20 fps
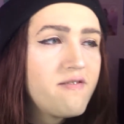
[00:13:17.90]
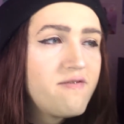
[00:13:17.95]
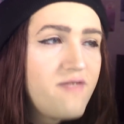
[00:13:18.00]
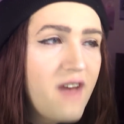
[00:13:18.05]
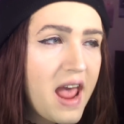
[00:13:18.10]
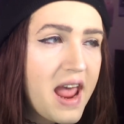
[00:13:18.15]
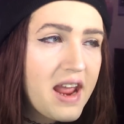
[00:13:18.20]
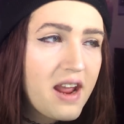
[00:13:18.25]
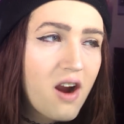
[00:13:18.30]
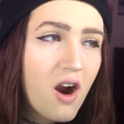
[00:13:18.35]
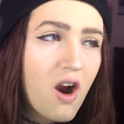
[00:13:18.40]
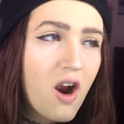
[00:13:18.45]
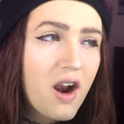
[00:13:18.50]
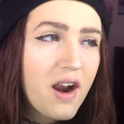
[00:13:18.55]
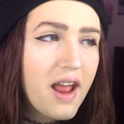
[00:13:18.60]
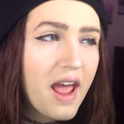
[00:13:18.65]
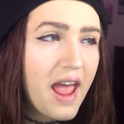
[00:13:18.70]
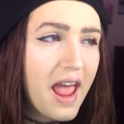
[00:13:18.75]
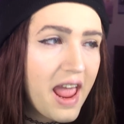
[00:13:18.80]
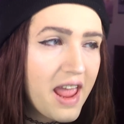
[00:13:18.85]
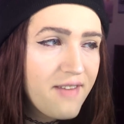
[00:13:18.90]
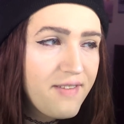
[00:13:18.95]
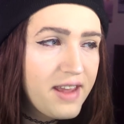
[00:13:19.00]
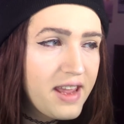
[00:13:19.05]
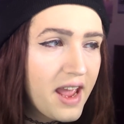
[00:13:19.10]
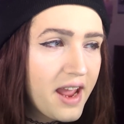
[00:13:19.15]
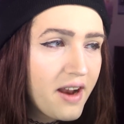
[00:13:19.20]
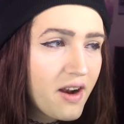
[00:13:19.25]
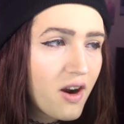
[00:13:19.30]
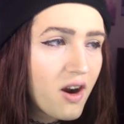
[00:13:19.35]
Vanguard,
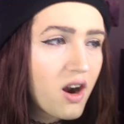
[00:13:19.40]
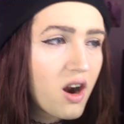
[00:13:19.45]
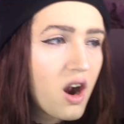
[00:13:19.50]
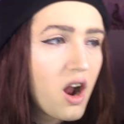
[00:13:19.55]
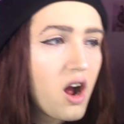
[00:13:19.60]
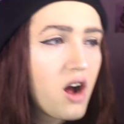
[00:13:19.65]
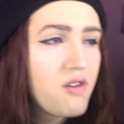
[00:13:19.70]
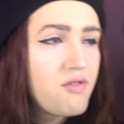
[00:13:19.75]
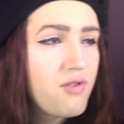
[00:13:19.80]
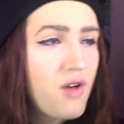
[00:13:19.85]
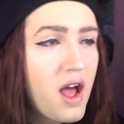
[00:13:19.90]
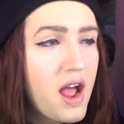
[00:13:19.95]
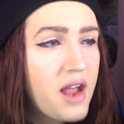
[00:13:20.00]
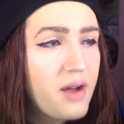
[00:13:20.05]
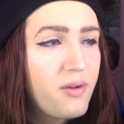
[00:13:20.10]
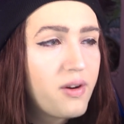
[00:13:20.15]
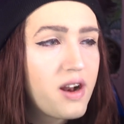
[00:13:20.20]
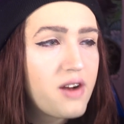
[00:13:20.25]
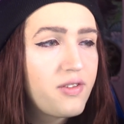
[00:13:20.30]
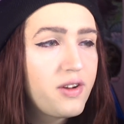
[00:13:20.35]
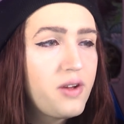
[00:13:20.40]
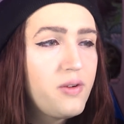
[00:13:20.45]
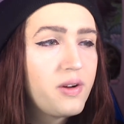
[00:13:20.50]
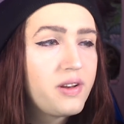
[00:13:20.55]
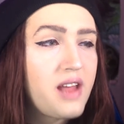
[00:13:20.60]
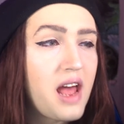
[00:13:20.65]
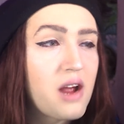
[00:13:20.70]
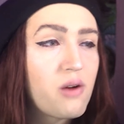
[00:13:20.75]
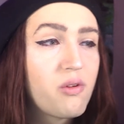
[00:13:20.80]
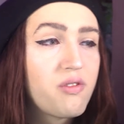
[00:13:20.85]
Aviator. Flying, whenever you
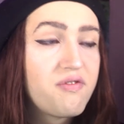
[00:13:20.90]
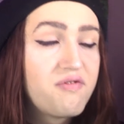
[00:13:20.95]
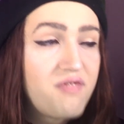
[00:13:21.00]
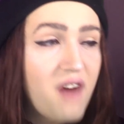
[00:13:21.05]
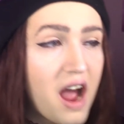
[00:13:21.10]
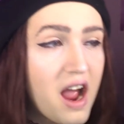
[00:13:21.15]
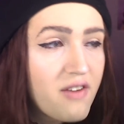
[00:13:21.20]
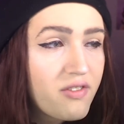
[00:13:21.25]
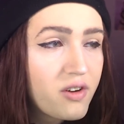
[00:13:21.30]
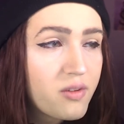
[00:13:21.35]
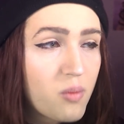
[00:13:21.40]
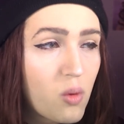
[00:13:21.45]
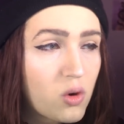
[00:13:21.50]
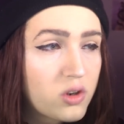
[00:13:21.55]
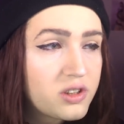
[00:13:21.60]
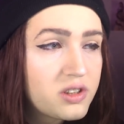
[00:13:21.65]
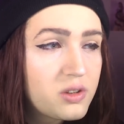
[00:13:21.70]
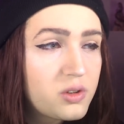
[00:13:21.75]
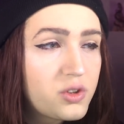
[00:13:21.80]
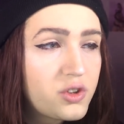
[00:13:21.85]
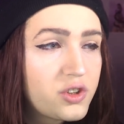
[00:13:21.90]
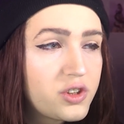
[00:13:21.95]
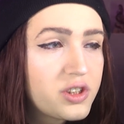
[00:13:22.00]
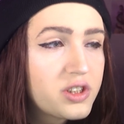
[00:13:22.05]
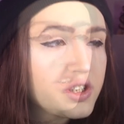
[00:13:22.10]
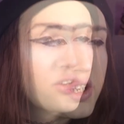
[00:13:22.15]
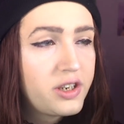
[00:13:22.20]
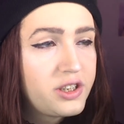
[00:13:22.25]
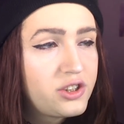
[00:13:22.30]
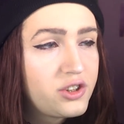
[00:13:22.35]
attack with 5 or more
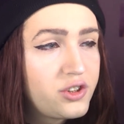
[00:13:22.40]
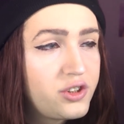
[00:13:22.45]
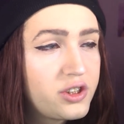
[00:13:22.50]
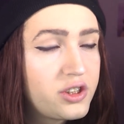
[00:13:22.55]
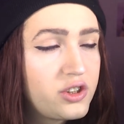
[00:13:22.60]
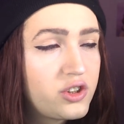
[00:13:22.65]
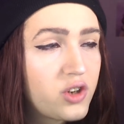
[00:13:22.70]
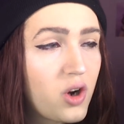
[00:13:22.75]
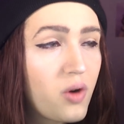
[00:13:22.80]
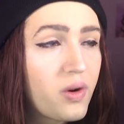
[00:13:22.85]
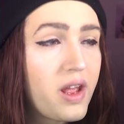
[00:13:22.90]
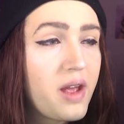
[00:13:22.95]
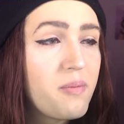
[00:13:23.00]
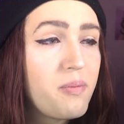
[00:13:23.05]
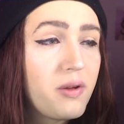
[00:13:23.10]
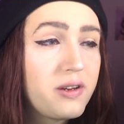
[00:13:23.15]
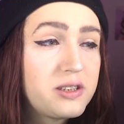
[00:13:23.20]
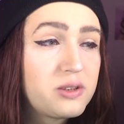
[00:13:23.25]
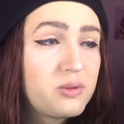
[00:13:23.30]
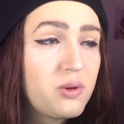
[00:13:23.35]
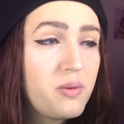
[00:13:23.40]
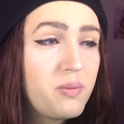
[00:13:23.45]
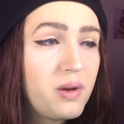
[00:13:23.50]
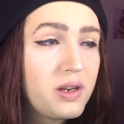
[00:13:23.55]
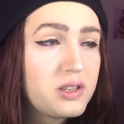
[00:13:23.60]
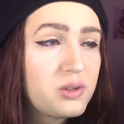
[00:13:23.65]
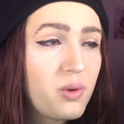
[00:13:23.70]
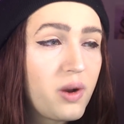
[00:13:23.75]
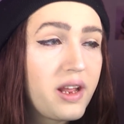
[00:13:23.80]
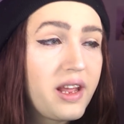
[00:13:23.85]
soldiers, creatures you control get
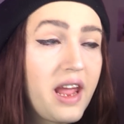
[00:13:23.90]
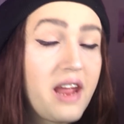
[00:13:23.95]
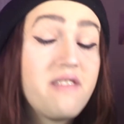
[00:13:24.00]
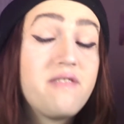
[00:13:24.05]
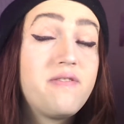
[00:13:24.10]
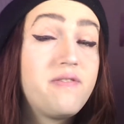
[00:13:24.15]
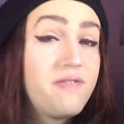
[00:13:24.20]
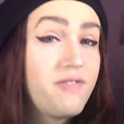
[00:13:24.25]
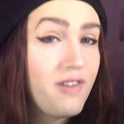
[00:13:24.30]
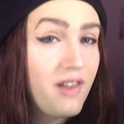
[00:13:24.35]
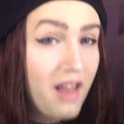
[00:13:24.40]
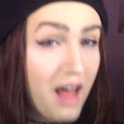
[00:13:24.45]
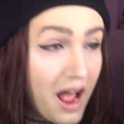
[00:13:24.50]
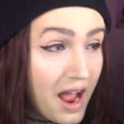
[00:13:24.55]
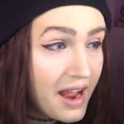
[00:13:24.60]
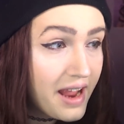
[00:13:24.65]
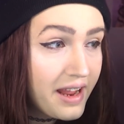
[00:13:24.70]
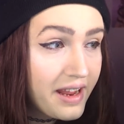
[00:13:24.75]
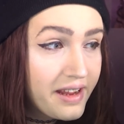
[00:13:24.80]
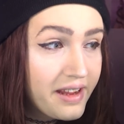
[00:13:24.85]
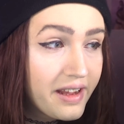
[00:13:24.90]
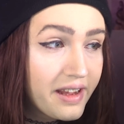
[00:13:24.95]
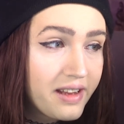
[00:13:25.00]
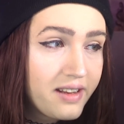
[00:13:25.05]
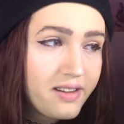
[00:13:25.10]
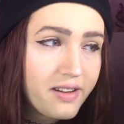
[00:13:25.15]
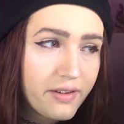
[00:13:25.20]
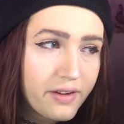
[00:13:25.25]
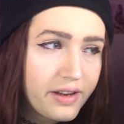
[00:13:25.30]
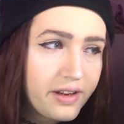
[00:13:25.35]
+1/+1 and gain flying
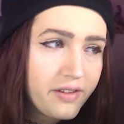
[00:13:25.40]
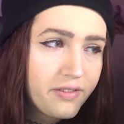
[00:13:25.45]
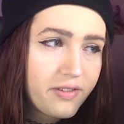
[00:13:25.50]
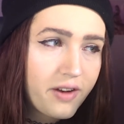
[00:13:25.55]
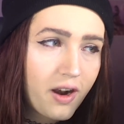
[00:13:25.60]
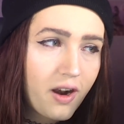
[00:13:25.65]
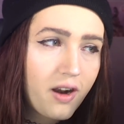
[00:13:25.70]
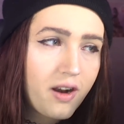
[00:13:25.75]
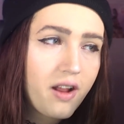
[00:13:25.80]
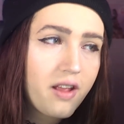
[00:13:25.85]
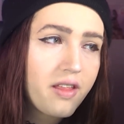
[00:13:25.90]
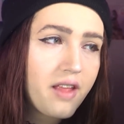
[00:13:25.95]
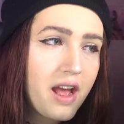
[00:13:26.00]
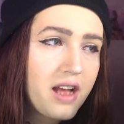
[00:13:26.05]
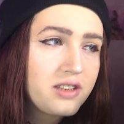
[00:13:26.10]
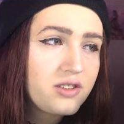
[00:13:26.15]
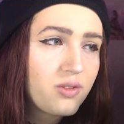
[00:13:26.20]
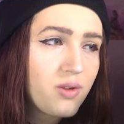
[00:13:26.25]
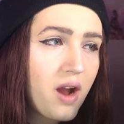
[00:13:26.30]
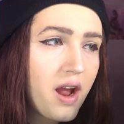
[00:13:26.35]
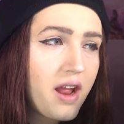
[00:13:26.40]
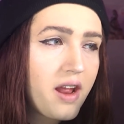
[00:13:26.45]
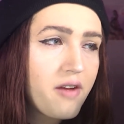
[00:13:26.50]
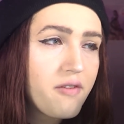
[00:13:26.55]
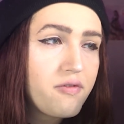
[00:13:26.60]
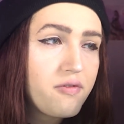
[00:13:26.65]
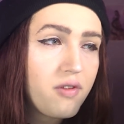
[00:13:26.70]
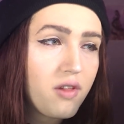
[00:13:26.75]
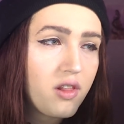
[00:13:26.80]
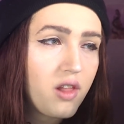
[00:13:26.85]
until end of turn. That's right,
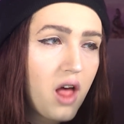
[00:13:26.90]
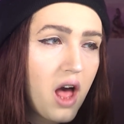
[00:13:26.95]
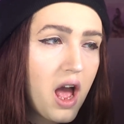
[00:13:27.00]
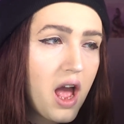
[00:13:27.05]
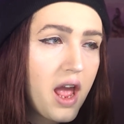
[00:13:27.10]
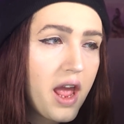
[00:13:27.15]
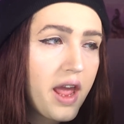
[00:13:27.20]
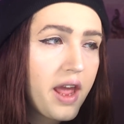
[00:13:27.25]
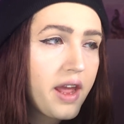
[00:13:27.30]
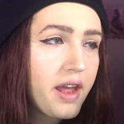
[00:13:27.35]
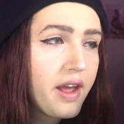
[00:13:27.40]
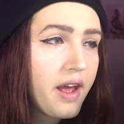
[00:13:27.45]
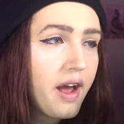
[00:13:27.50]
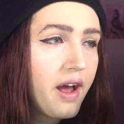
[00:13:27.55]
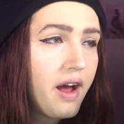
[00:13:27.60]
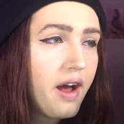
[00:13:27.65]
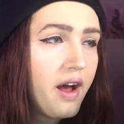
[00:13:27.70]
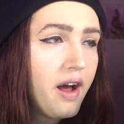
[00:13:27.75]
flying.